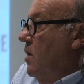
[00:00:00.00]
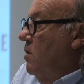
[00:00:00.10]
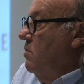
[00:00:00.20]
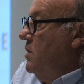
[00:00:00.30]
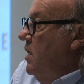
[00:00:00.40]

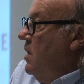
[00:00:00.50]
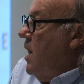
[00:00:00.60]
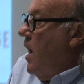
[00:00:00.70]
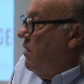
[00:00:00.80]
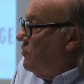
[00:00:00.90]
who indeed
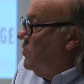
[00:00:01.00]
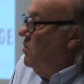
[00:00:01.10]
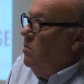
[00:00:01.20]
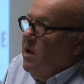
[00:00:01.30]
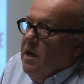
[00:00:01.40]
have
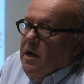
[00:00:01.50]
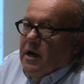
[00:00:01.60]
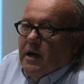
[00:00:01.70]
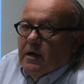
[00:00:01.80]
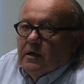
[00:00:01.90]
to
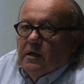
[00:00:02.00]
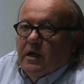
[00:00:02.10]
uh,